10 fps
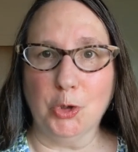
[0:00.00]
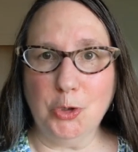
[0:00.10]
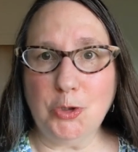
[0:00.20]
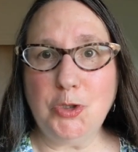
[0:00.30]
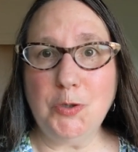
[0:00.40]

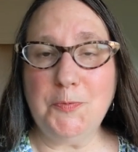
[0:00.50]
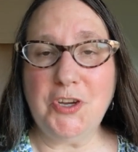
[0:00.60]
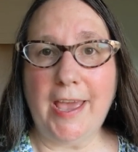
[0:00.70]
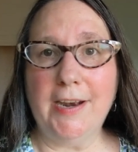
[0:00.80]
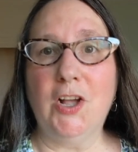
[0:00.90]
YouTube
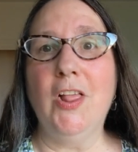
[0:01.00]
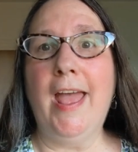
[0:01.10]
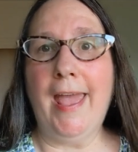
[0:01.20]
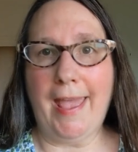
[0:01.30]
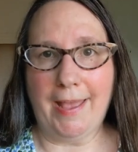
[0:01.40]
channel
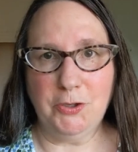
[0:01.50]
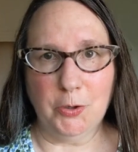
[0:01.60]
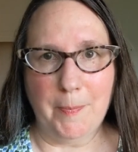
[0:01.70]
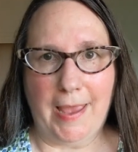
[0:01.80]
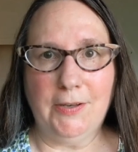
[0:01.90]
and
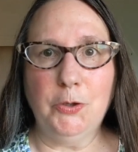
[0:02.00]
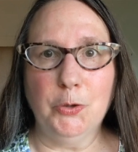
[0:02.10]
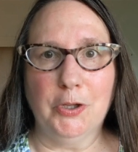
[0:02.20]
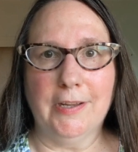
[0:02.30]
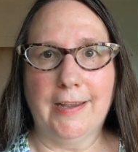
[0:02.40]
your main
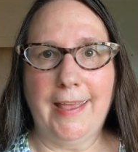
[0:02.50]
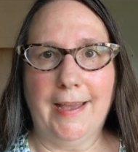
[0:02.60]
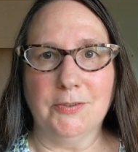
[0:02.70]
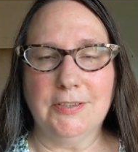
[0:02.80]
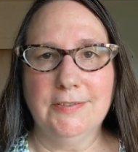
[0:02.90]
Google
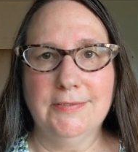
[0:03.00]
account.